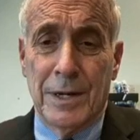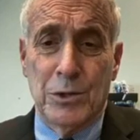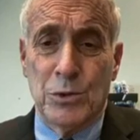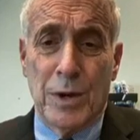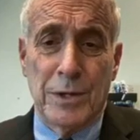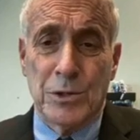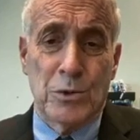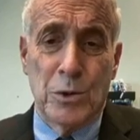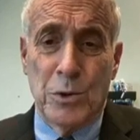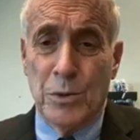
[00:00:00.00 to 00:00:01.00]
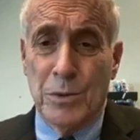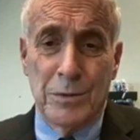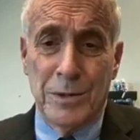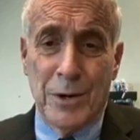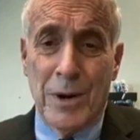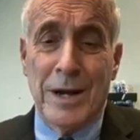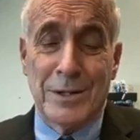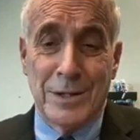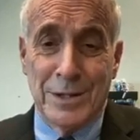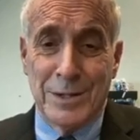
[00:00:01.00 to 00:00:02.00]
and try and screw their
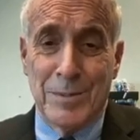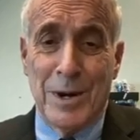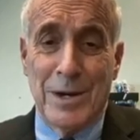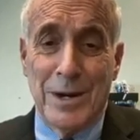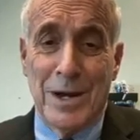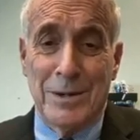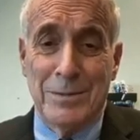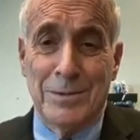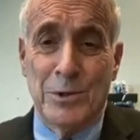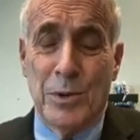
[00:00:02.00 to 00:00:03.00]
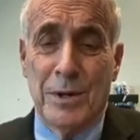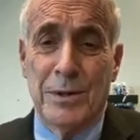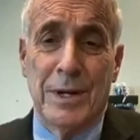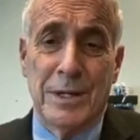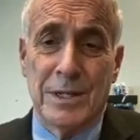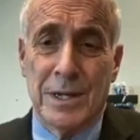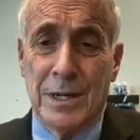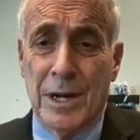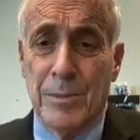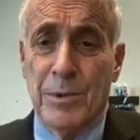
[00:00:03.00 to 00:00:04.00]
exes by not doing things that
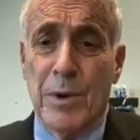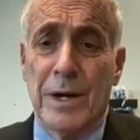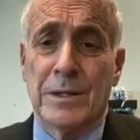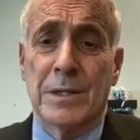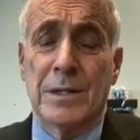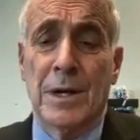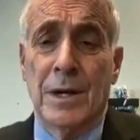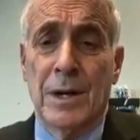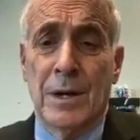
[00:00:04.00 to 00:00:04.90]
can help their exes.